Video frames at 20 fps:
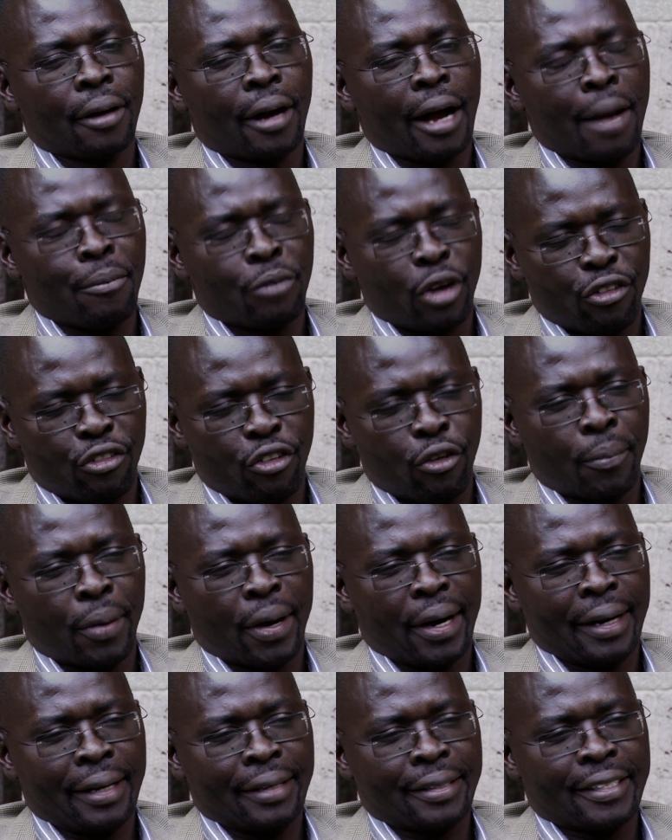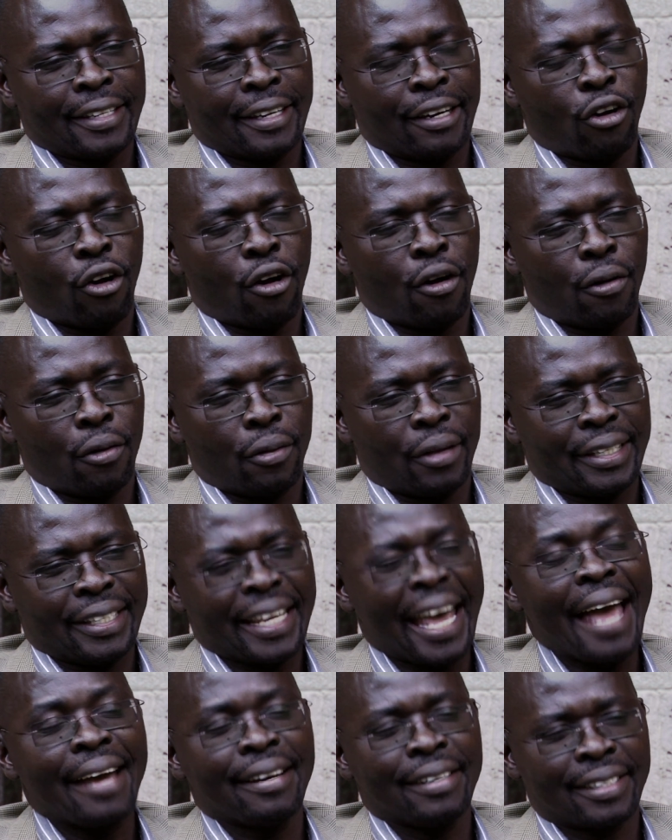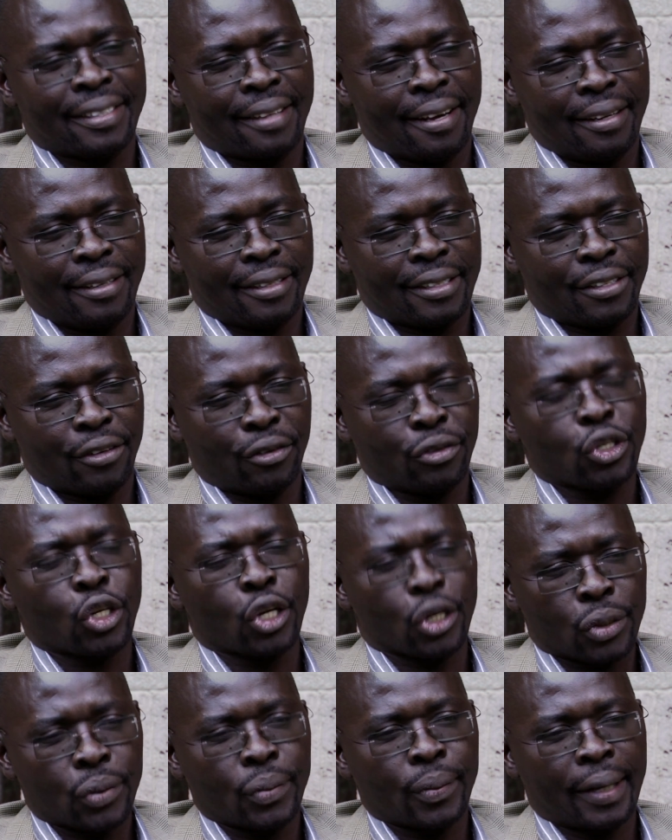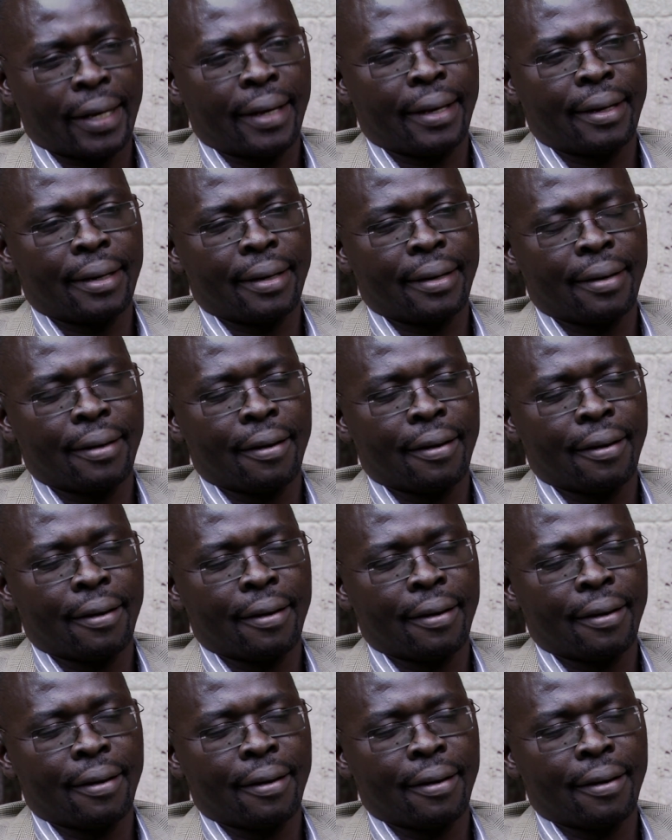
AMREF operates in all the 10 states of South Sudan